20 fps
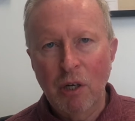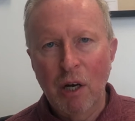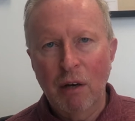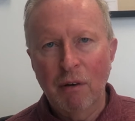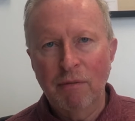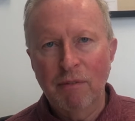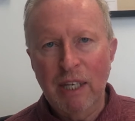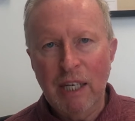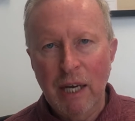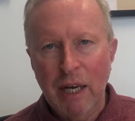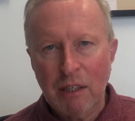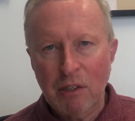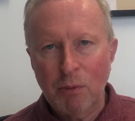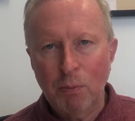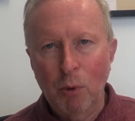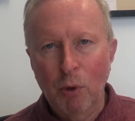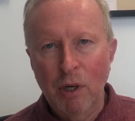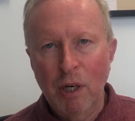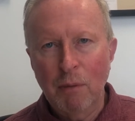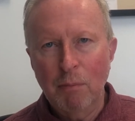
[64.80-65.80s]
of the
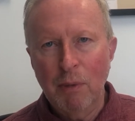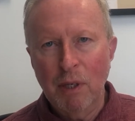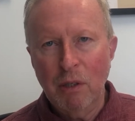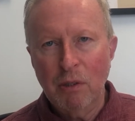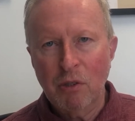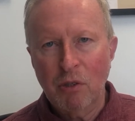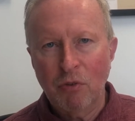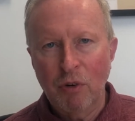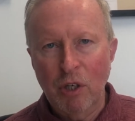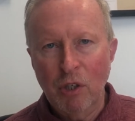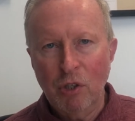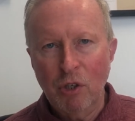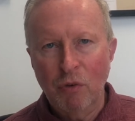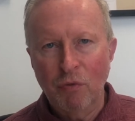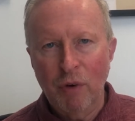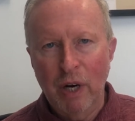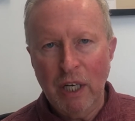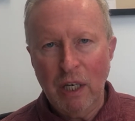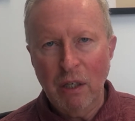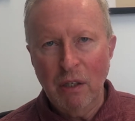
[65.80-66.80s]
Export Administration
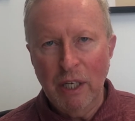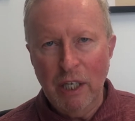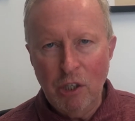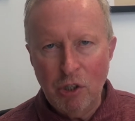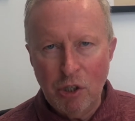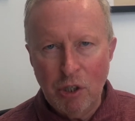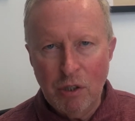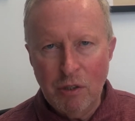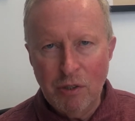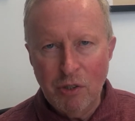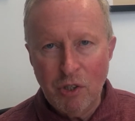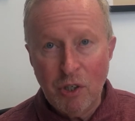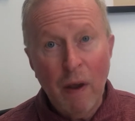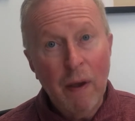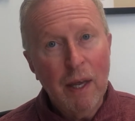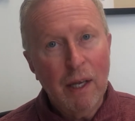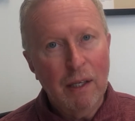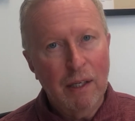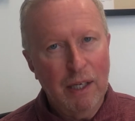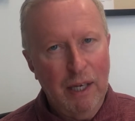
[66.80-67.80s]
Regulations,
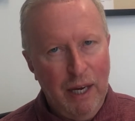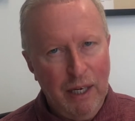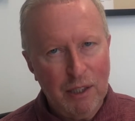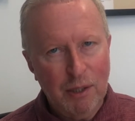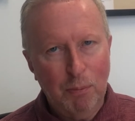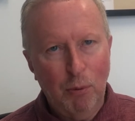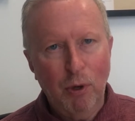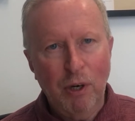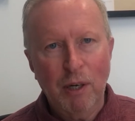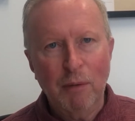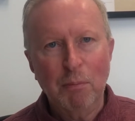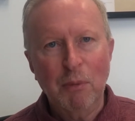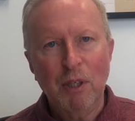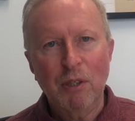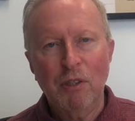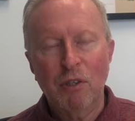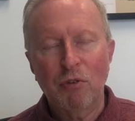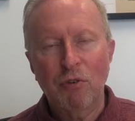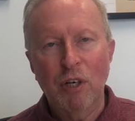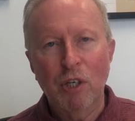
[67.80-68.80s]
the Export
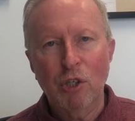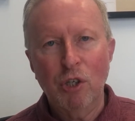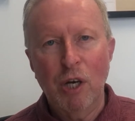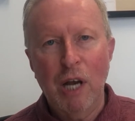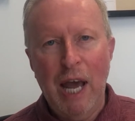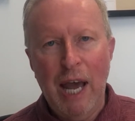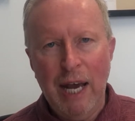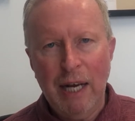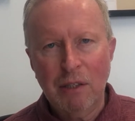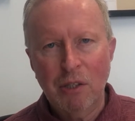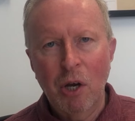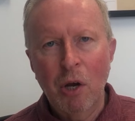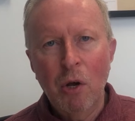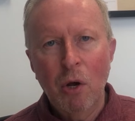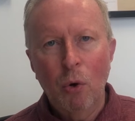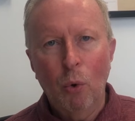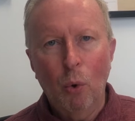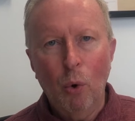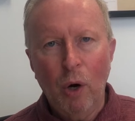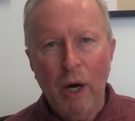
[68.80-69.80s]
Administration Act,
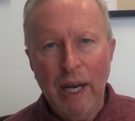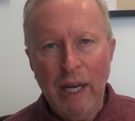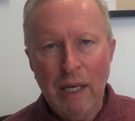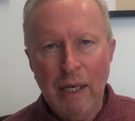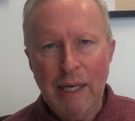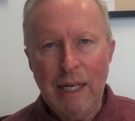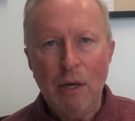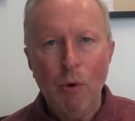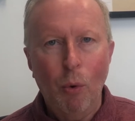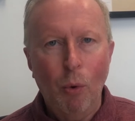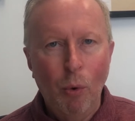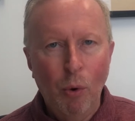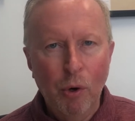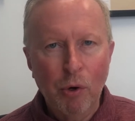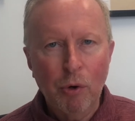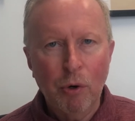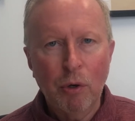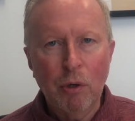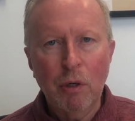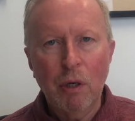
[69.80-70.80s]
or any
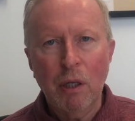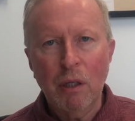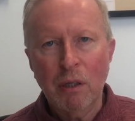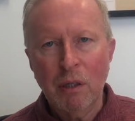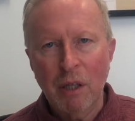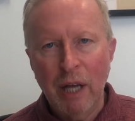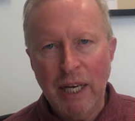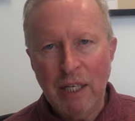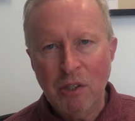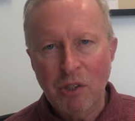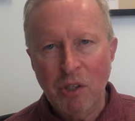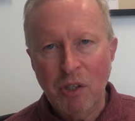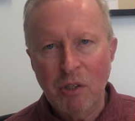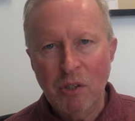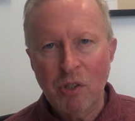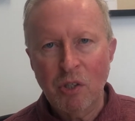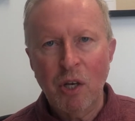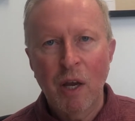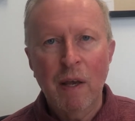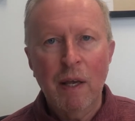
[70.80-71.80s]
order,
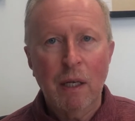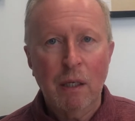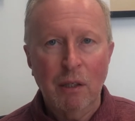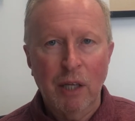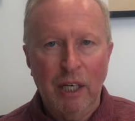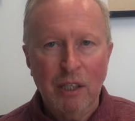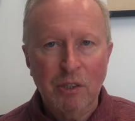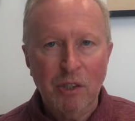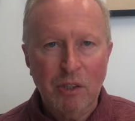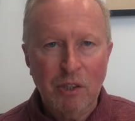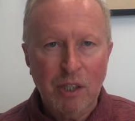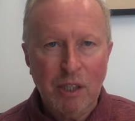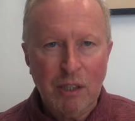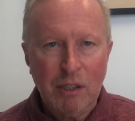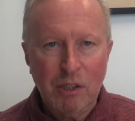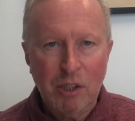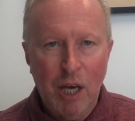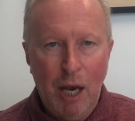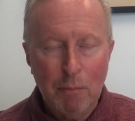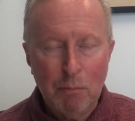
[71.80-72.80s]
license
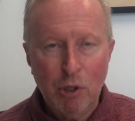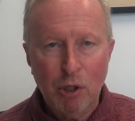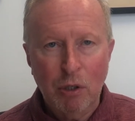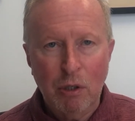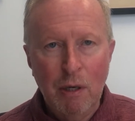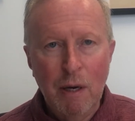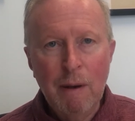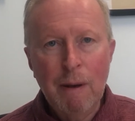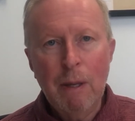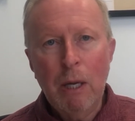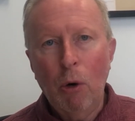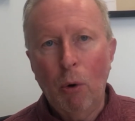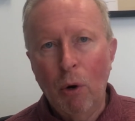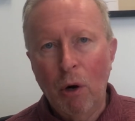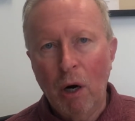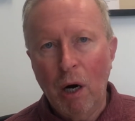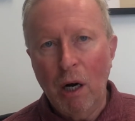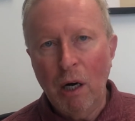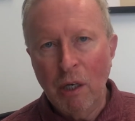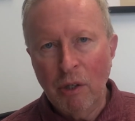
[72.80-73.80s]
exception,
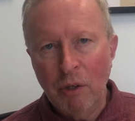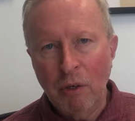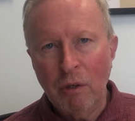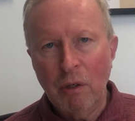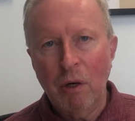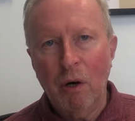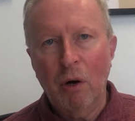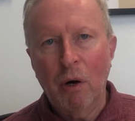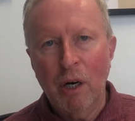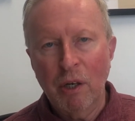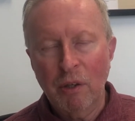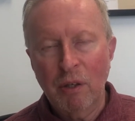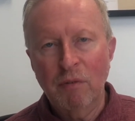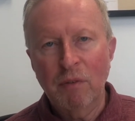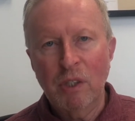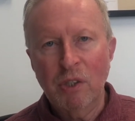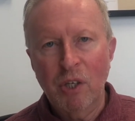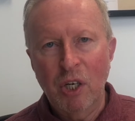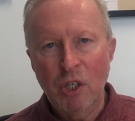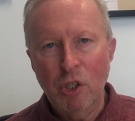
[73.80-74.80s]
or other
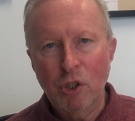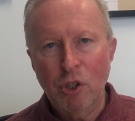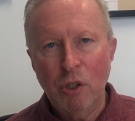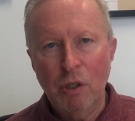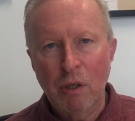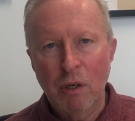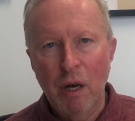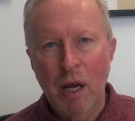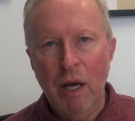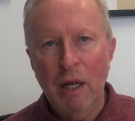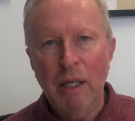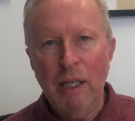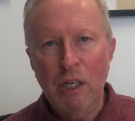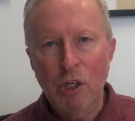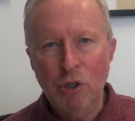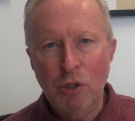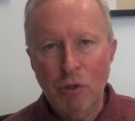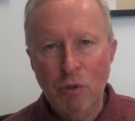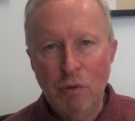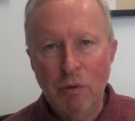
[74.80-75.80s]
authorization
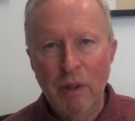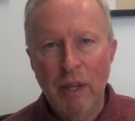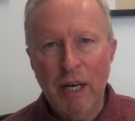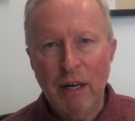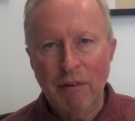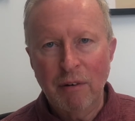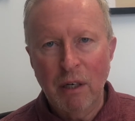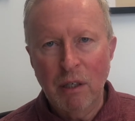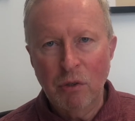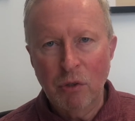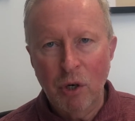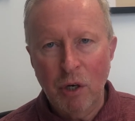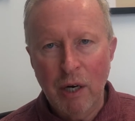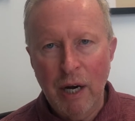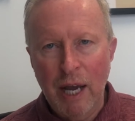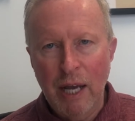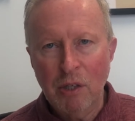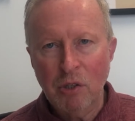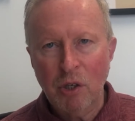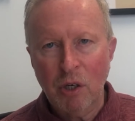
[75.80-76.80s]
issued thereunder
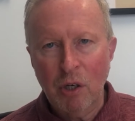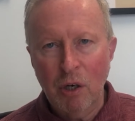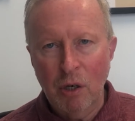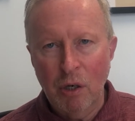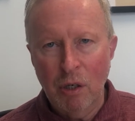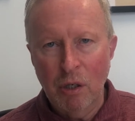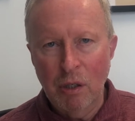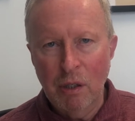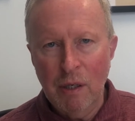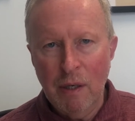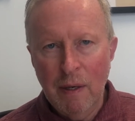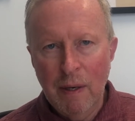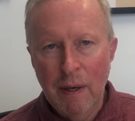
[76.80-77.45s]
has occurred,